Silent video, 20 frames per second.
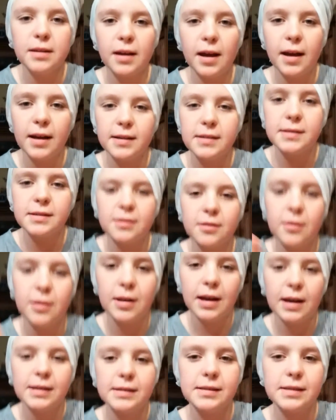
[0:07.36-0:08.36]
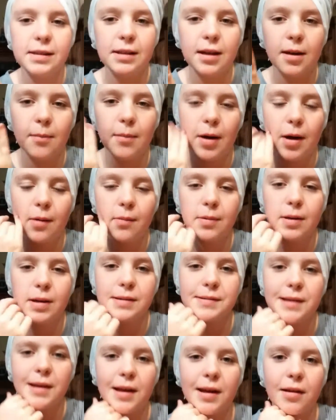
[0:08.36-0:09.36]
dye, so it has to come out
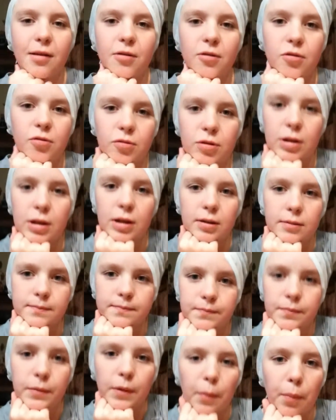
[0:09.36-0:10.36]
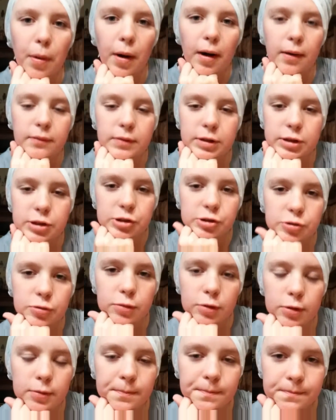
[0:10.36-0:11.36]
because I go to a private
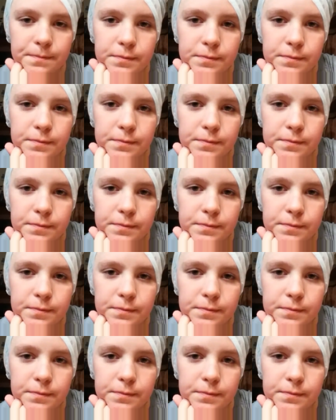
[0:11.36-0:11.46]
school.